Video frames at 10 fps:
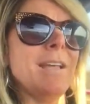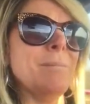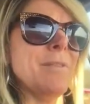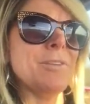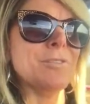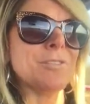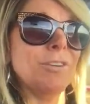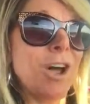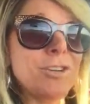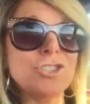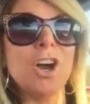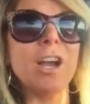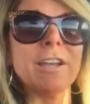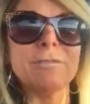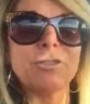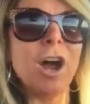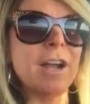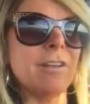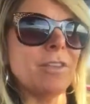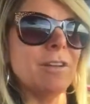I mean, there's a lot of junk and
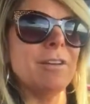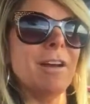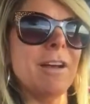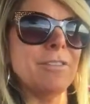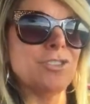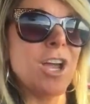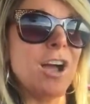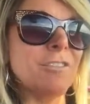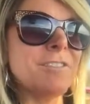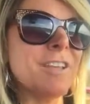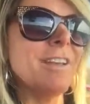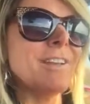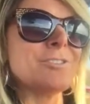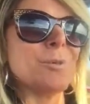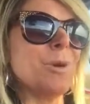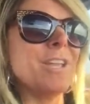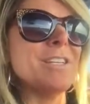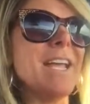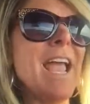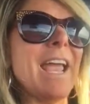fraud on the shelves. So what do
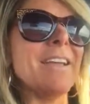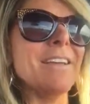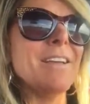you take?